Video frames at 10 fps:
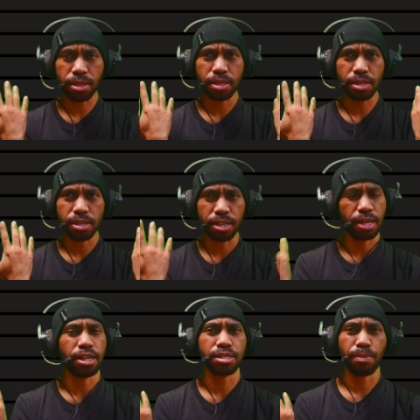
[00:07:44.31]
but
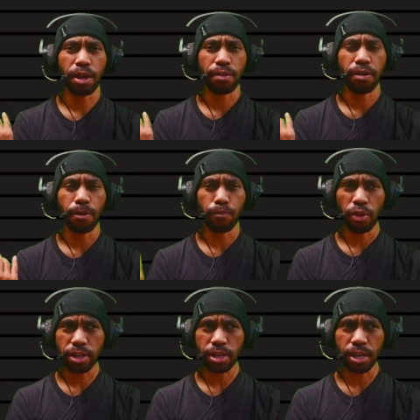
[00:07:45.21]
yeah, that's my uh,
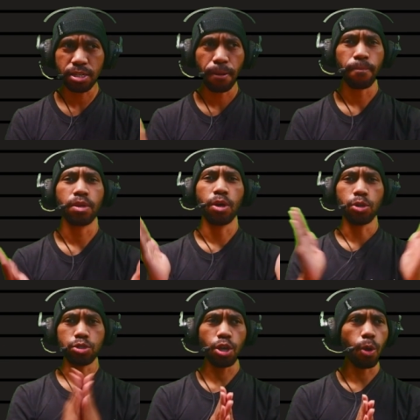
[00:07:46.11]
point, I guess.
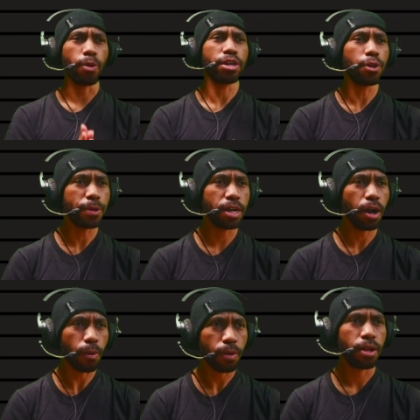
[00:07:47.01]
So here we
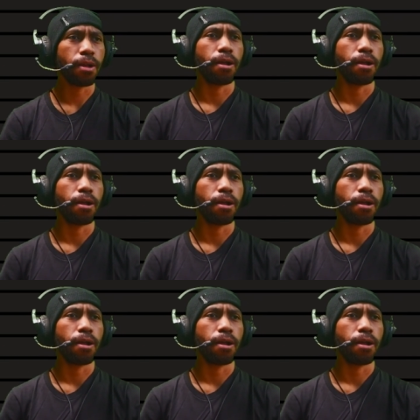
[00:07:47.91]
go.